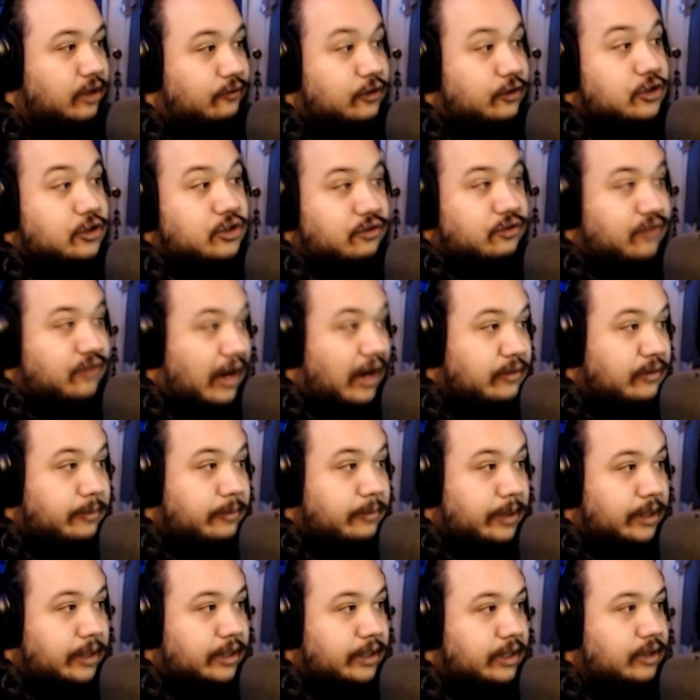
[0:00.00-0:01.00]
good for
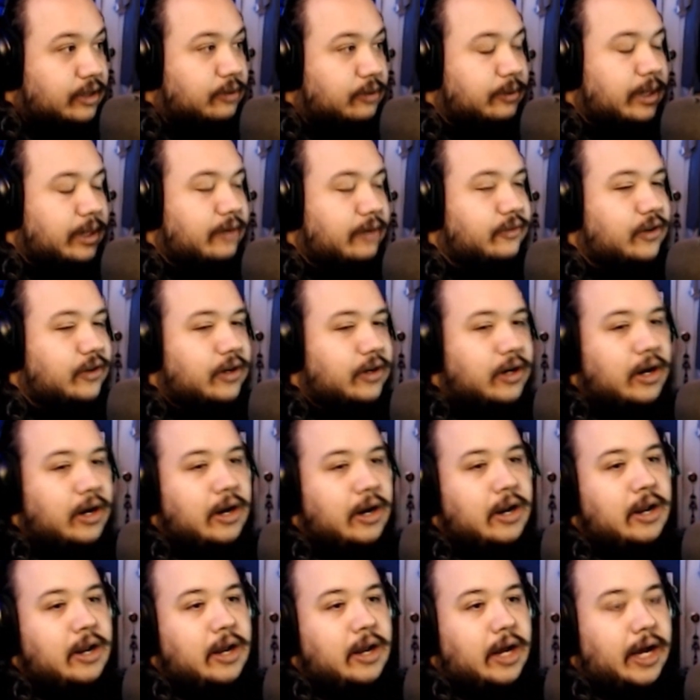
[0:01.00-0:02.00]
survivability or whatever
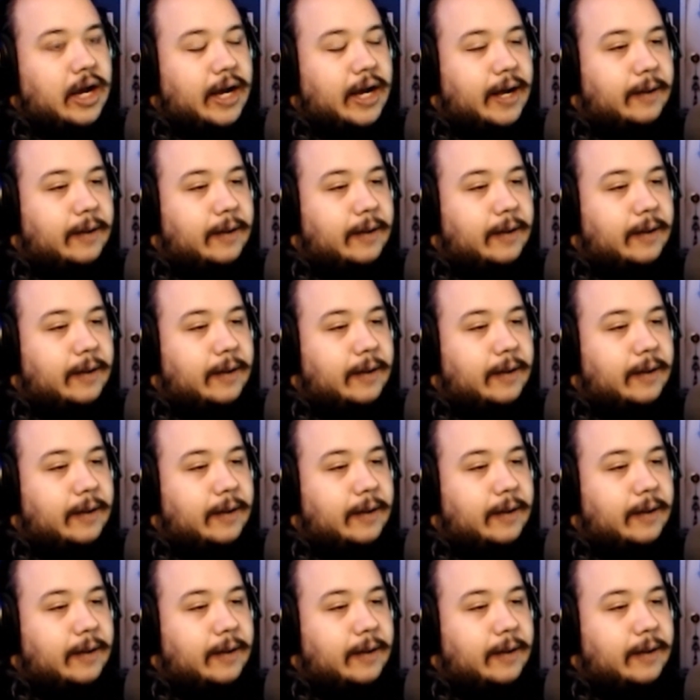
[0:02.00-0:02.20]
yeah.